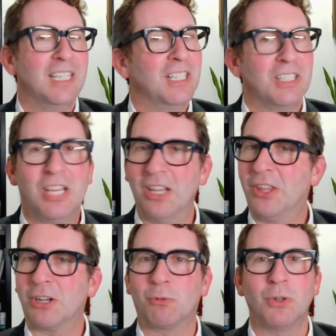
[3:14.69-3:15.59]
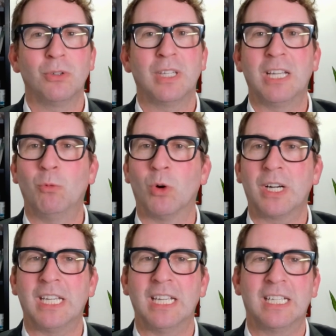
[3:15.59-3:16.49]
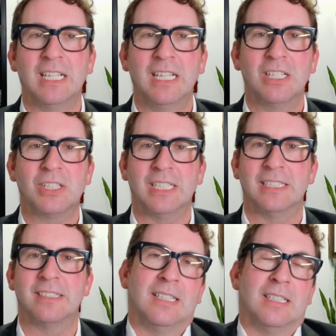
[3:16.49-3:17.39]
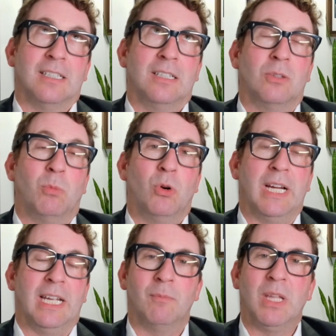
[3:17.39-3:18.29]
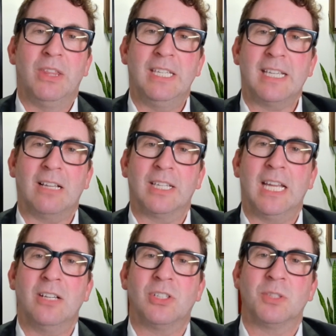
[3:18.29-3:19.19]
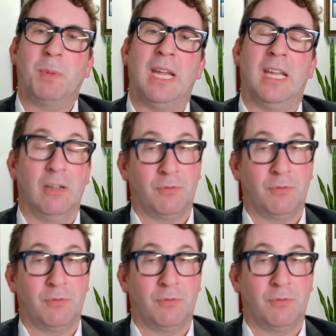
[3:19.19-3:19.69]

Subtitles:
to the grueling working conditions. Oh boy. These allegations paint a